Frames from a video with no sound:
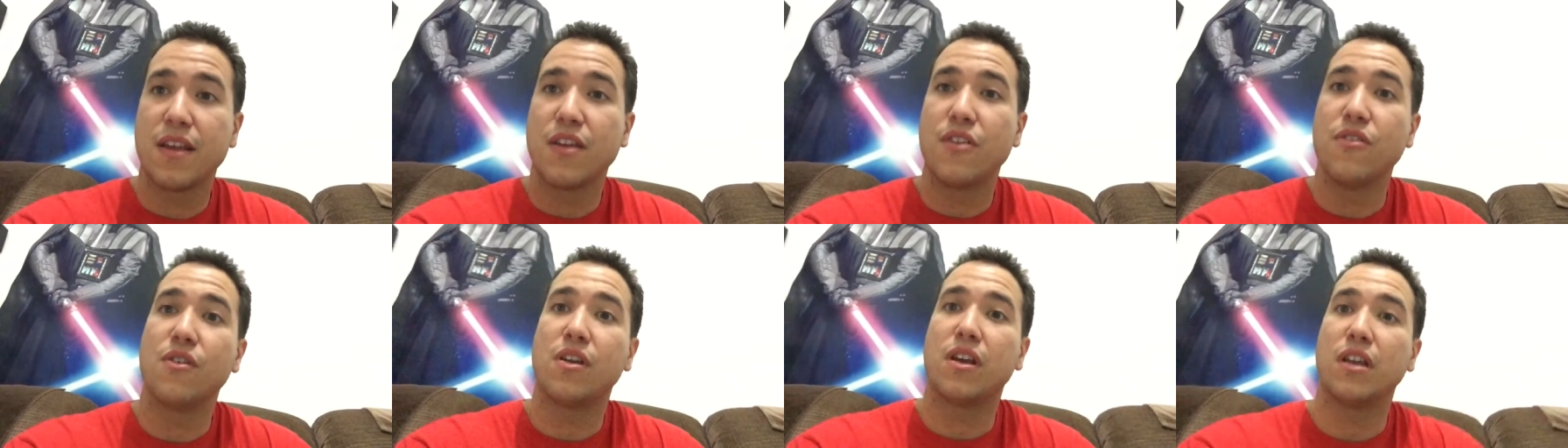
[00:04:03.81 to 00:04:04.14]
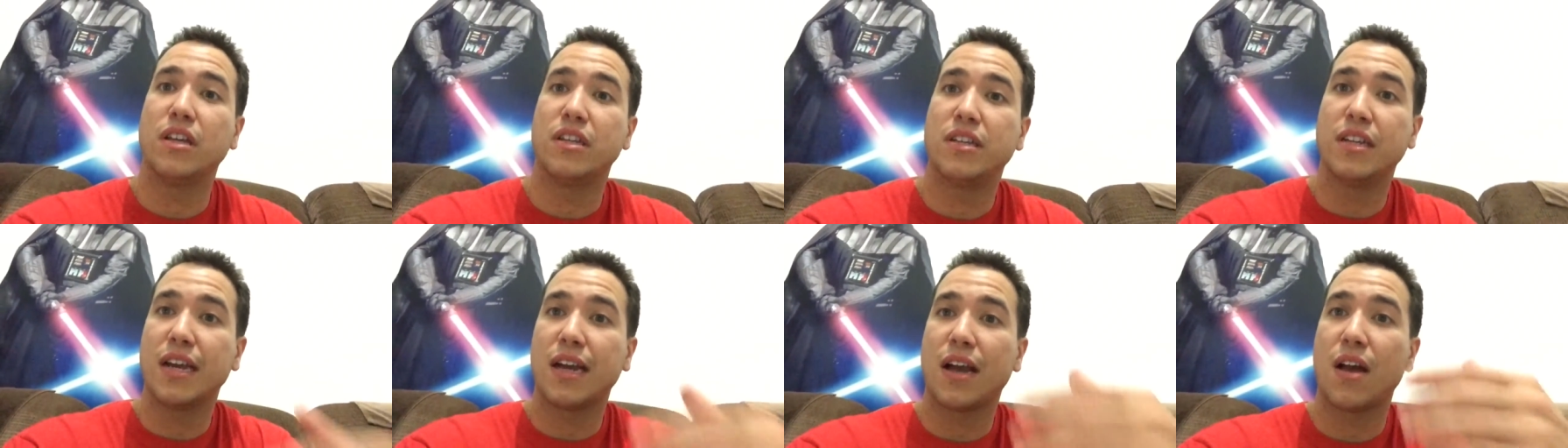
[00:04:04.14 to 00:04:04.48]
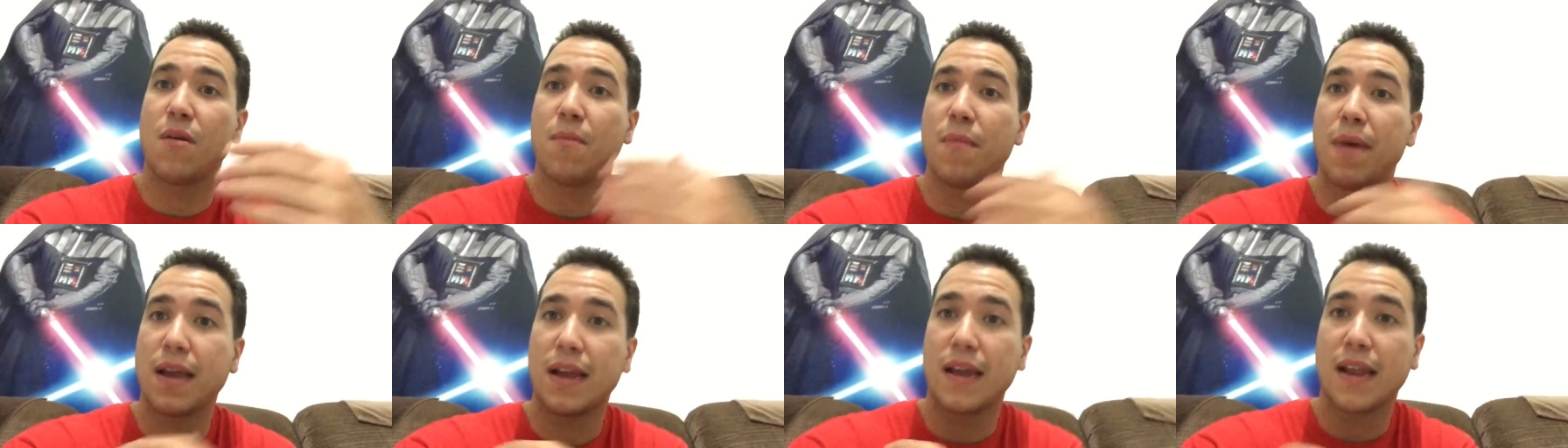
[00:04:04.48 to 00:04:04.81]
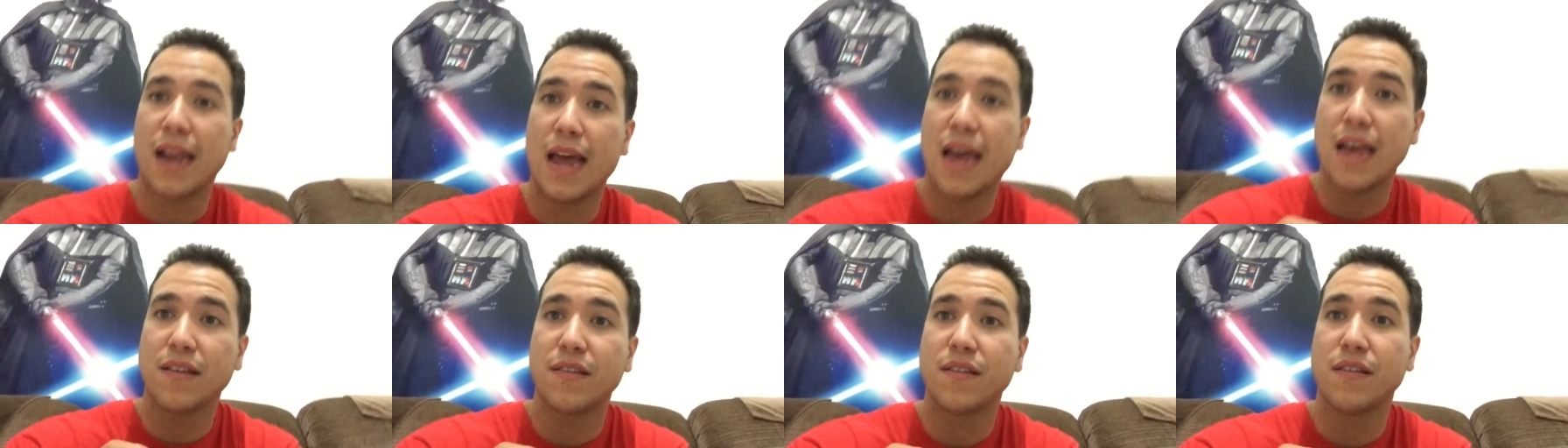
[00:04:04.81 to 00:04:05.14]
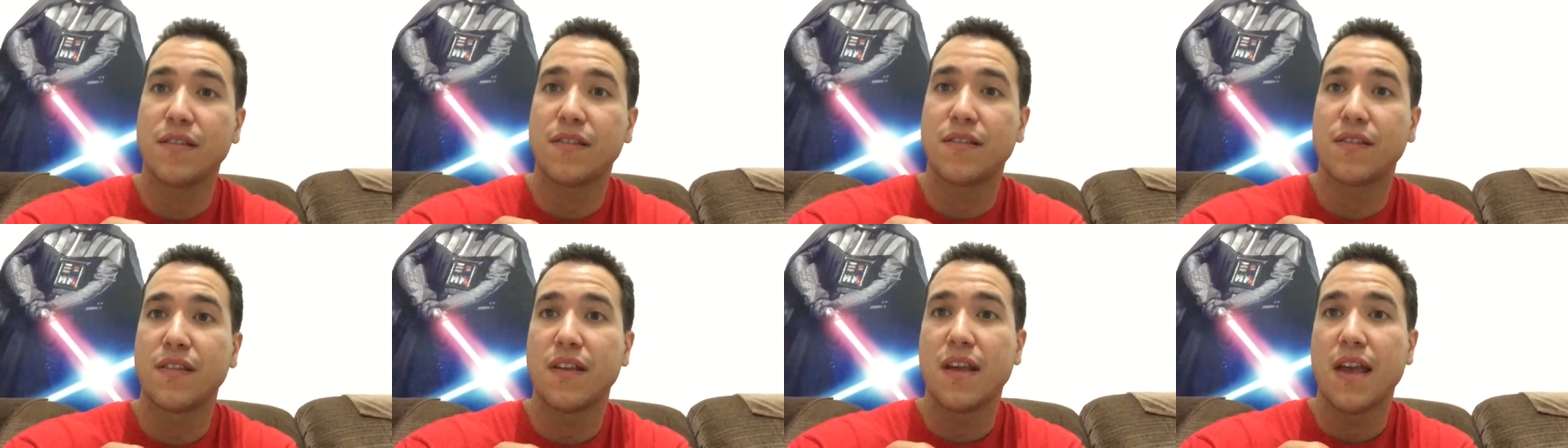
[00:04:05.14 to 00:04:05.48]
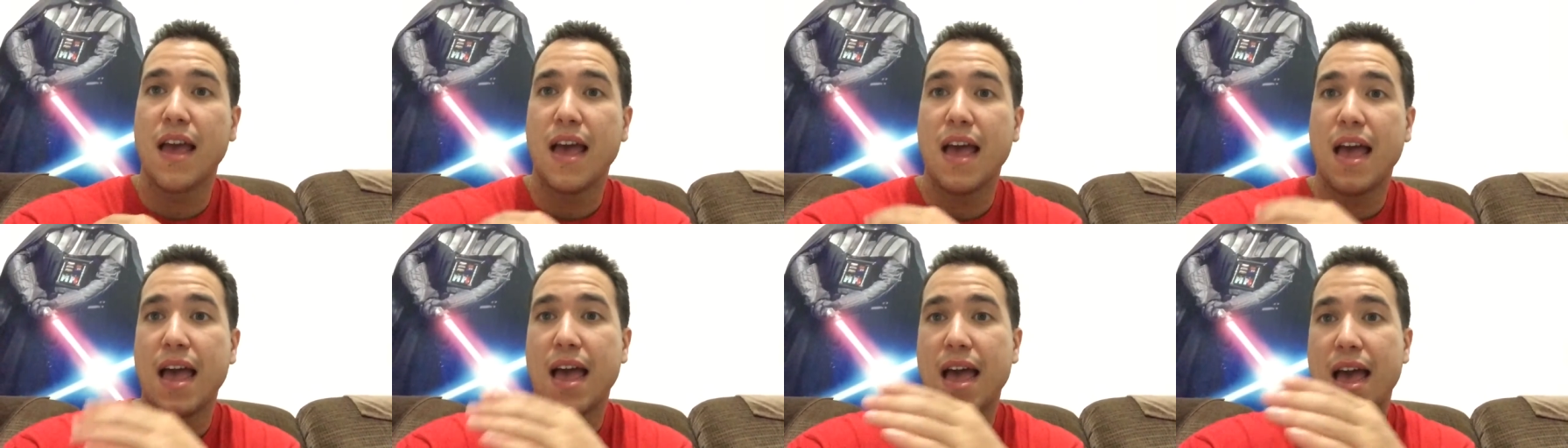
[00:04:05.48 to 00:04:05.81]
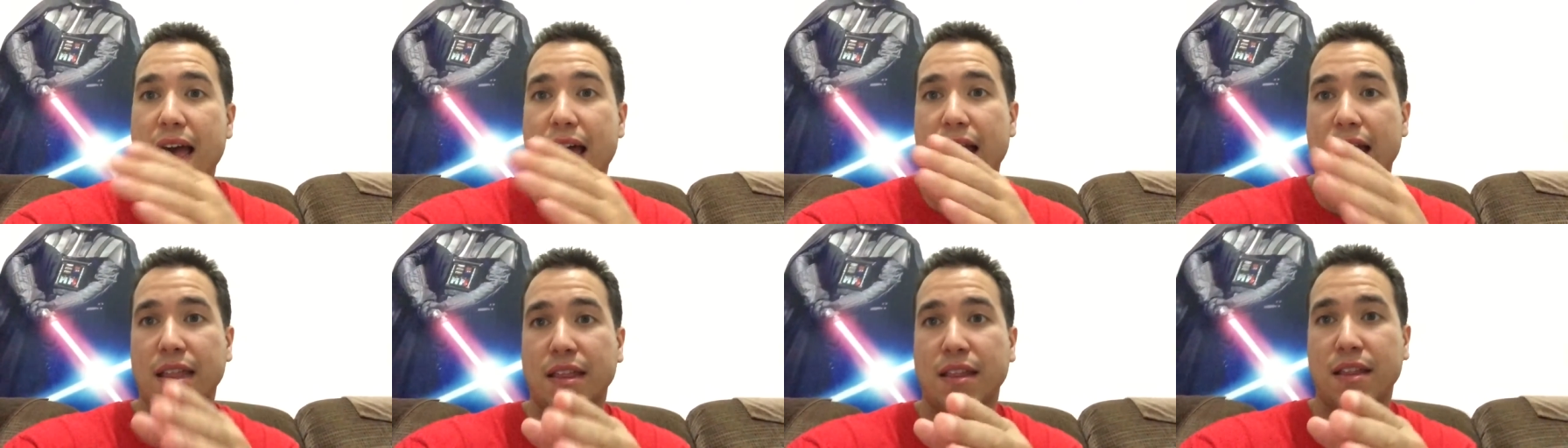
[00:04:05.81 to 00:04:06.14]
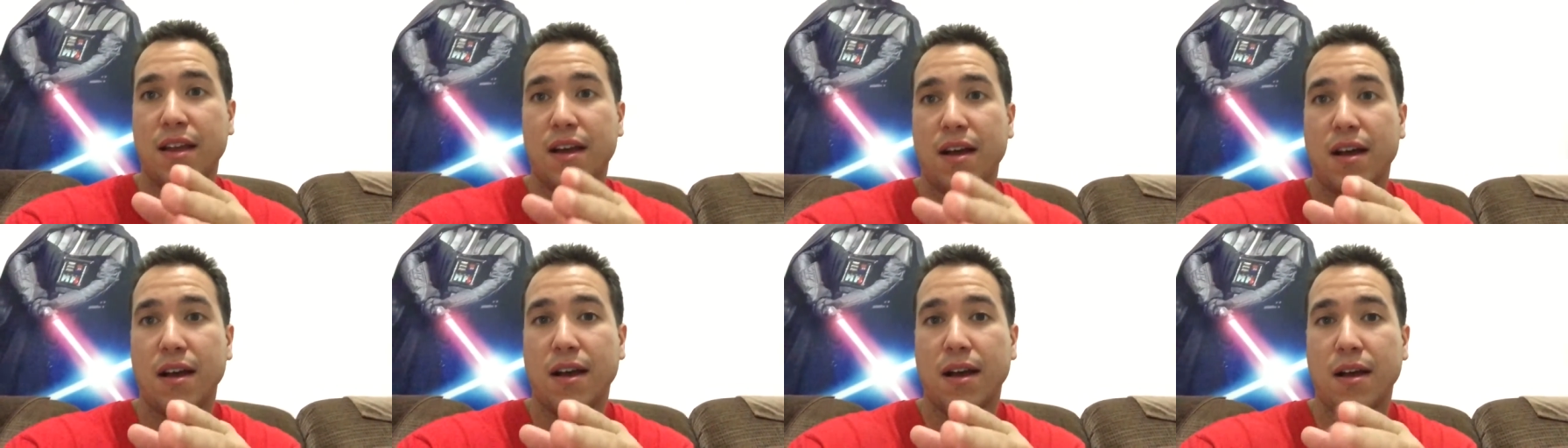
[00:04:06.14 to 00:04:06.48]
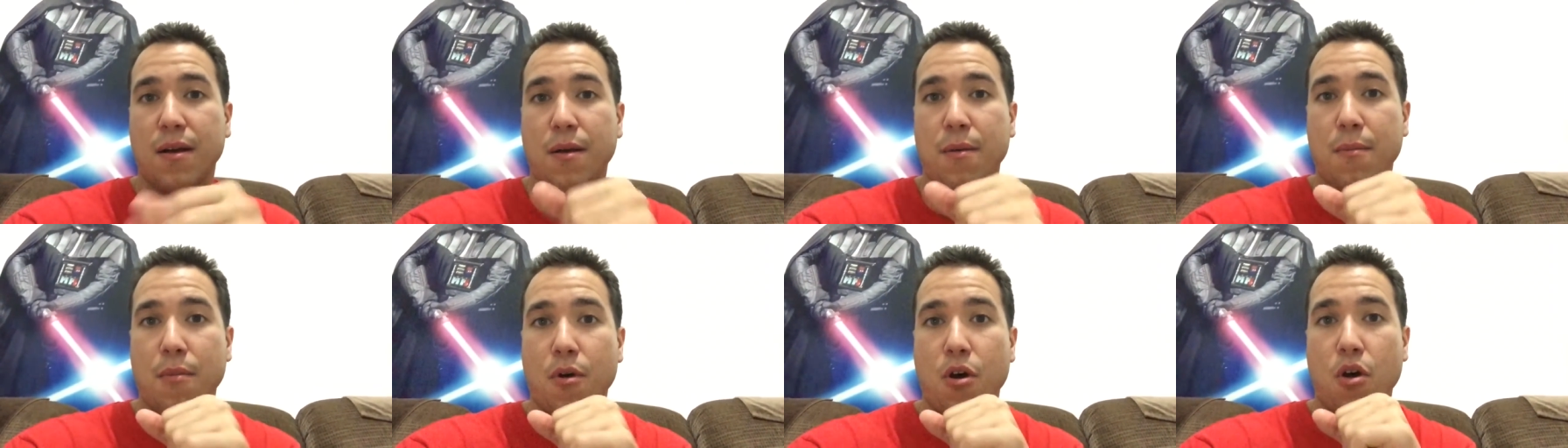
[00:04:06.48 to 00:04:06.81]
you can check out my classes at the